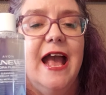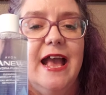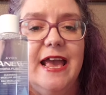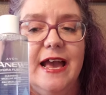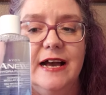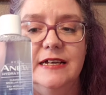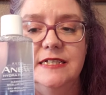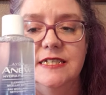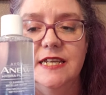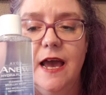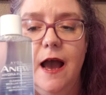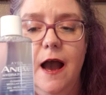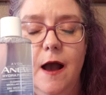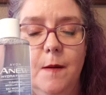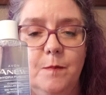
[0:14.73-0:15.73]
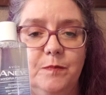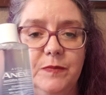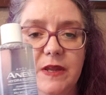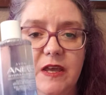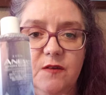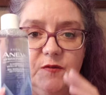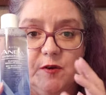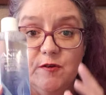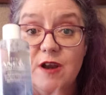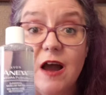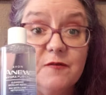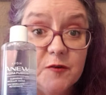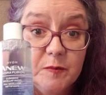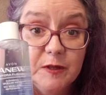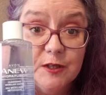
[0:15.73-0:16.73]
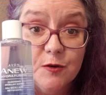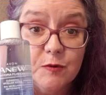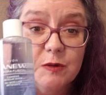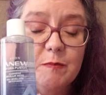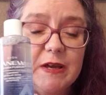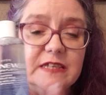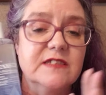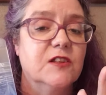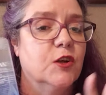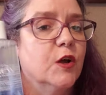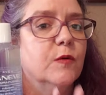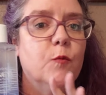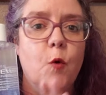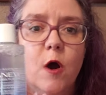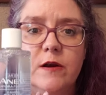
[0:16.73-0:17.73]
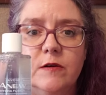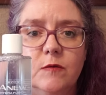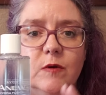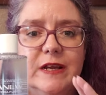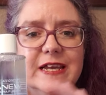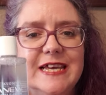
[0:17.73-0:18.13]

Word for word: And um, if you're not familiar with micellar water,